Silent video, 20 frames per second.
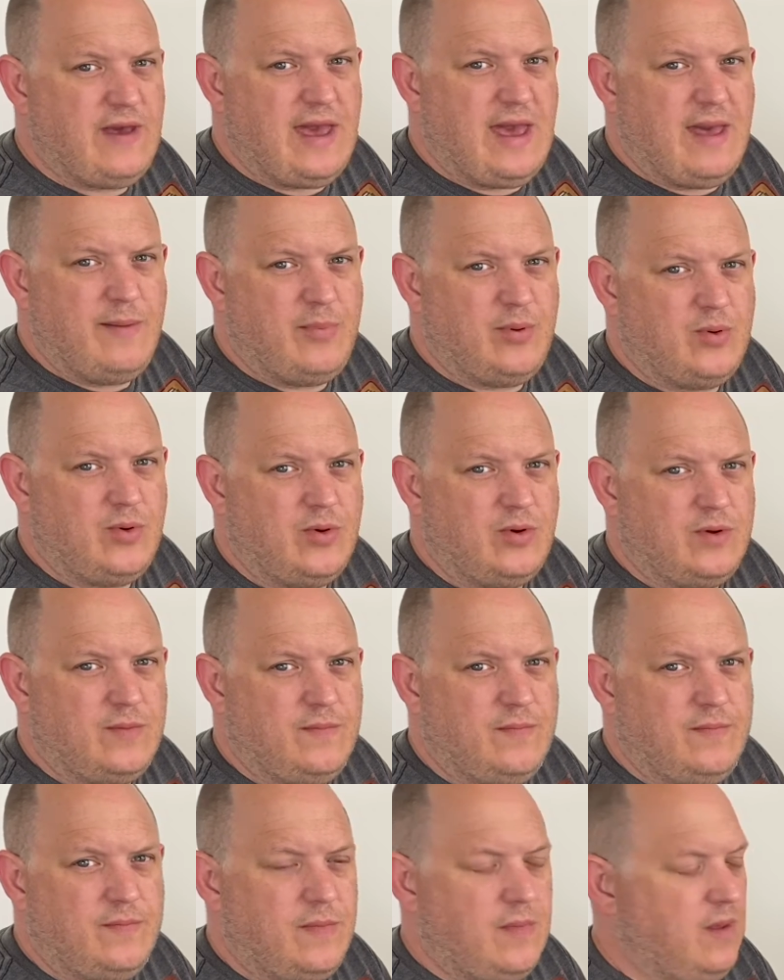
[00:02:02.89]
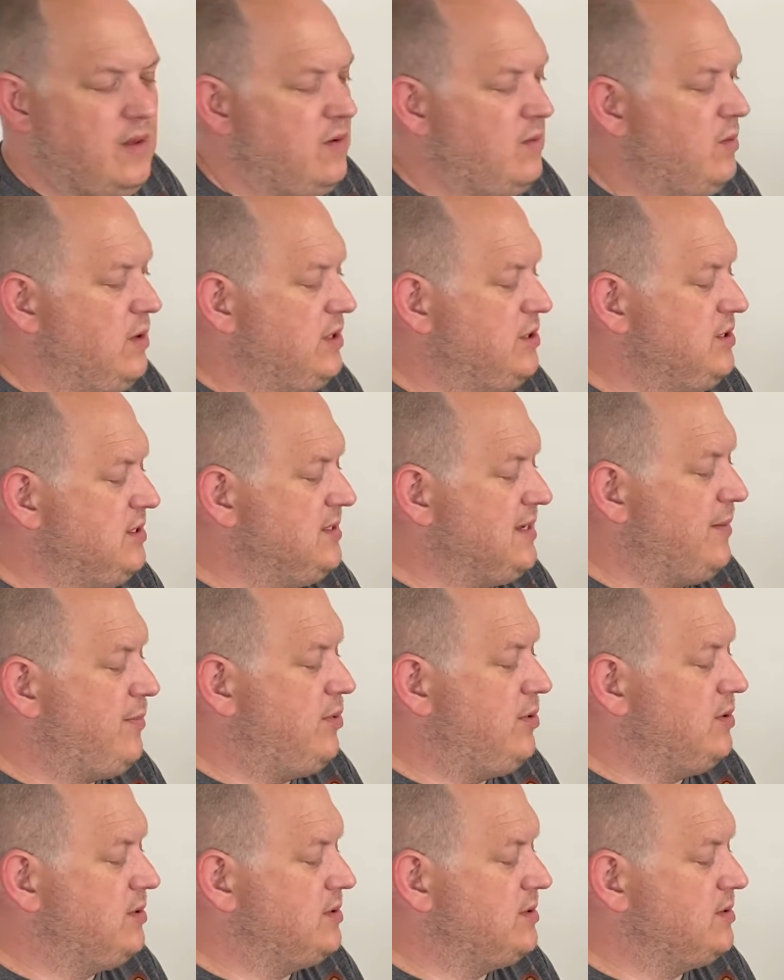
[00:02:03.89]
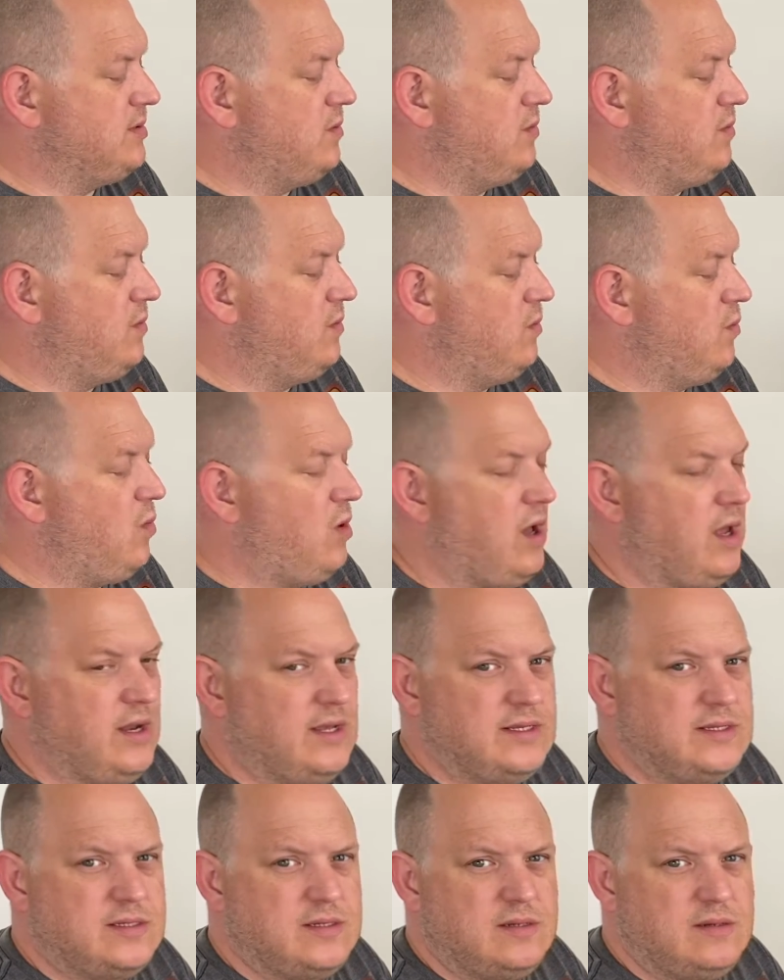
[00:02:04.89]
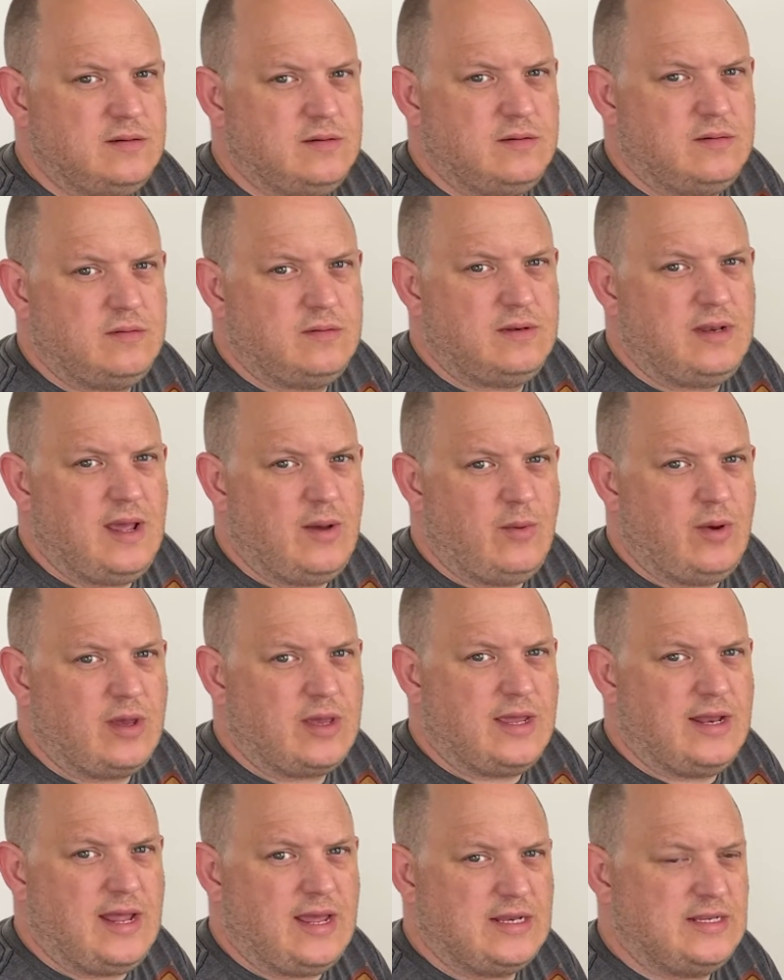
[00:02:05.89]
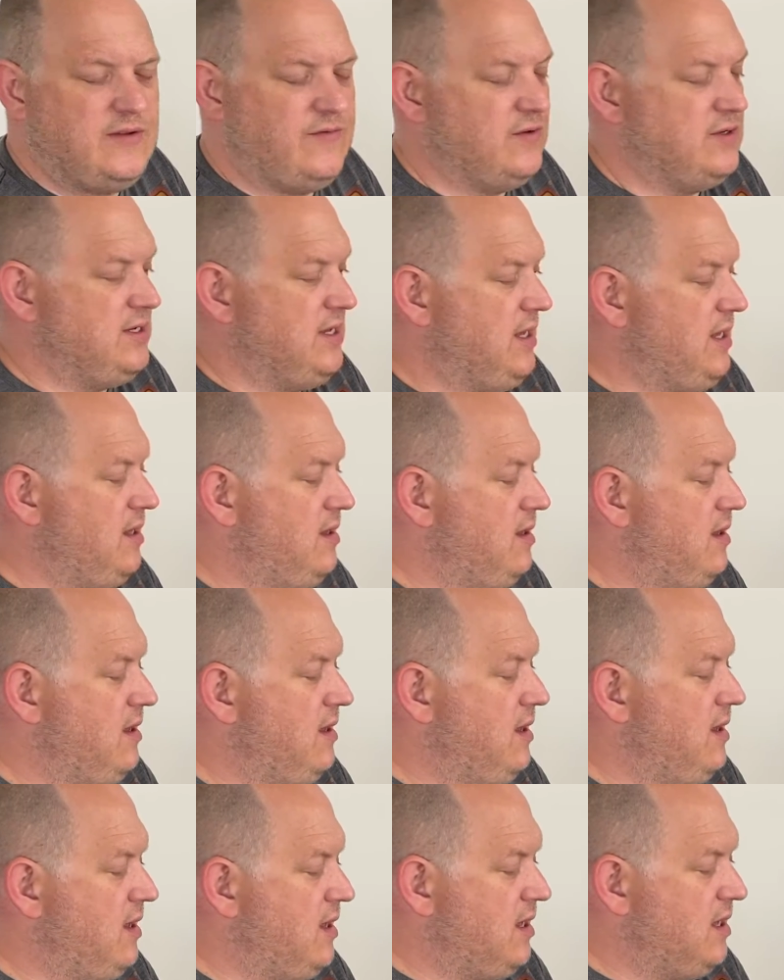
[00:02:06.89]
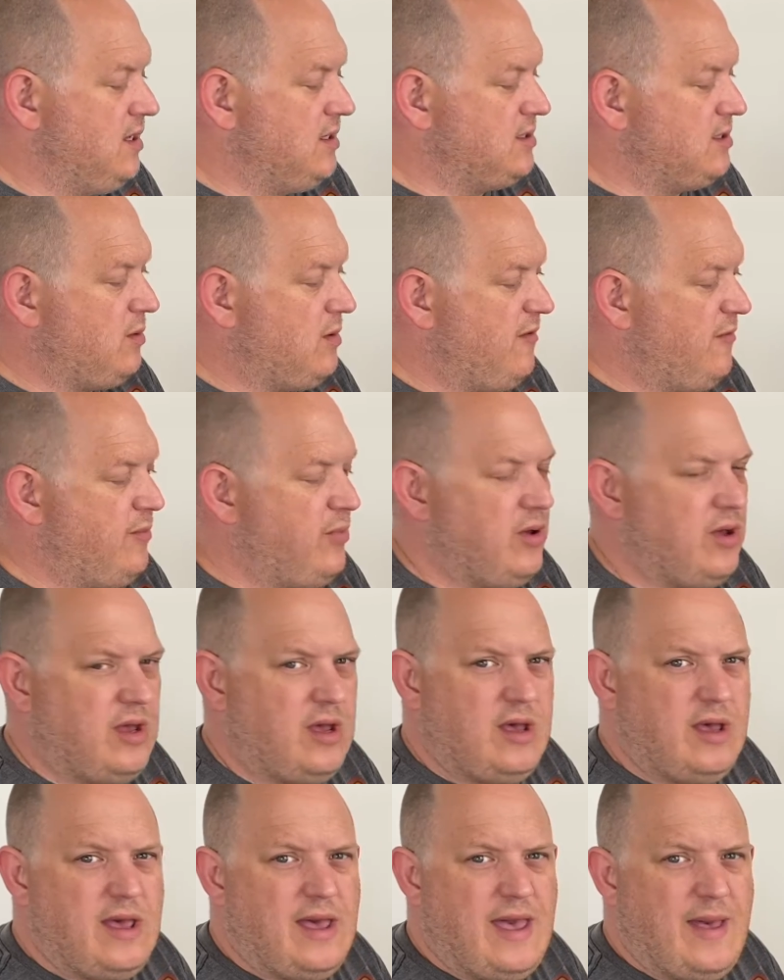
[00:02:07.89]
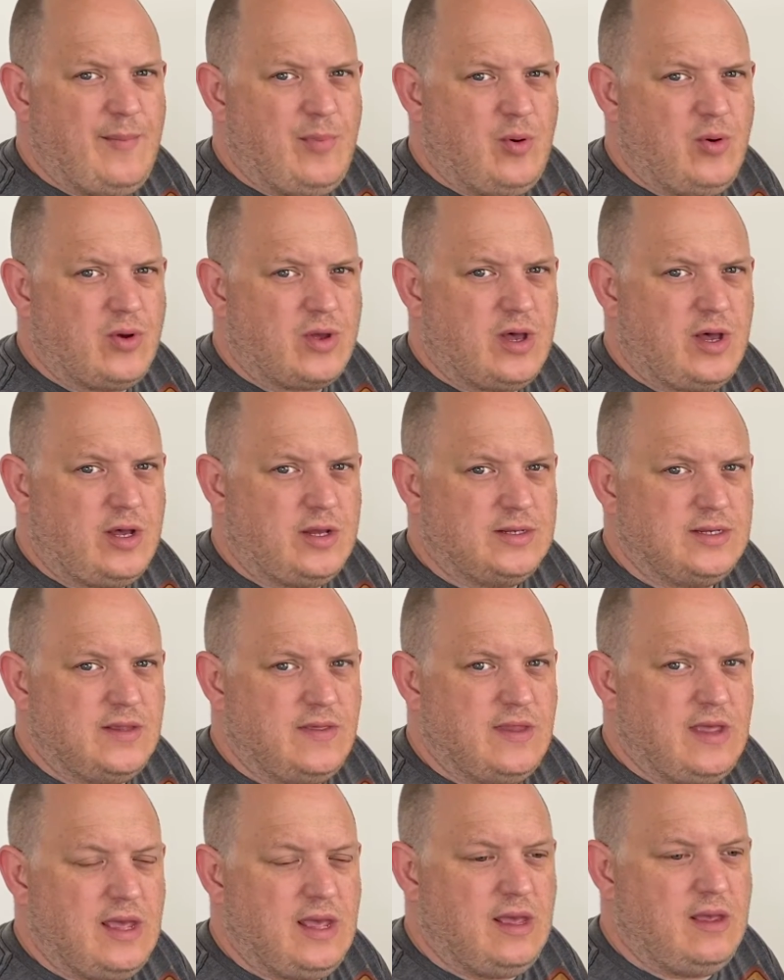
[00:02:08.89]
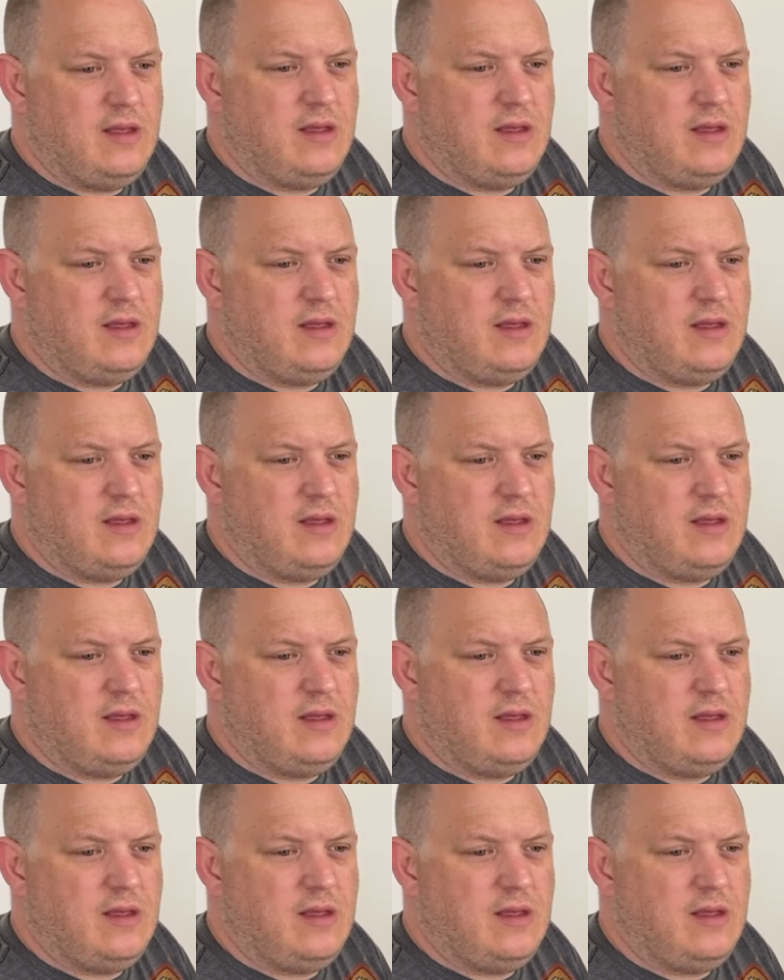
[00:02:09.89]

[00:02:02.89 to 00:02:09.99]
Airport, which is Apple's wireless network connectivity. So I've put an Airport card in there.